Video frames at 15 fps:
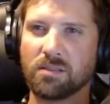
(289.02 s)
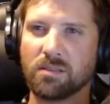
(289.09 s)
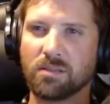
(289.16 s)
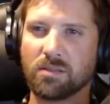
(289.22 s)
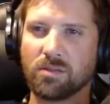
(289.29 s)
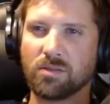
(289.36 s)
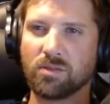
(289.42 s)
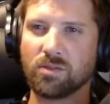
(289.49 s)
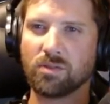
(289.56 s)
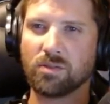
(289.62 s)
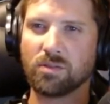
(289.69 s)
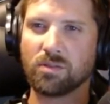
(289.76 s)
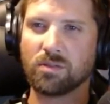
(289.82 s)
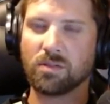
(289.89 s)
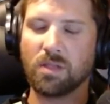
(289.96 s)

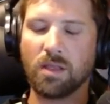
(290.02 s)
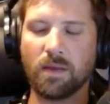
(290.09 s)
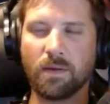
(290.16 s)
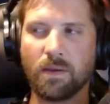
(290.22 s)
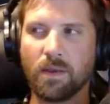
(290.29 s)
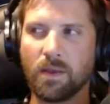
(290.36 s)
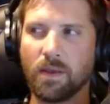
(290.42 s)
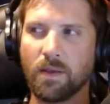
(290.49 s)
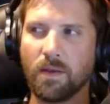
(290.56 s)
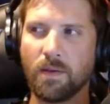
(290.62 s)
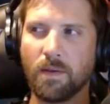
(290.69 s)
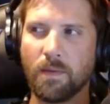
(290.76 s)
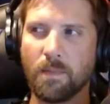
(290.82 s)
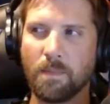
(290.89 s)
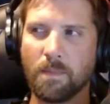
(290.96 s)

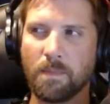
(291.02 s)
(no one is talking)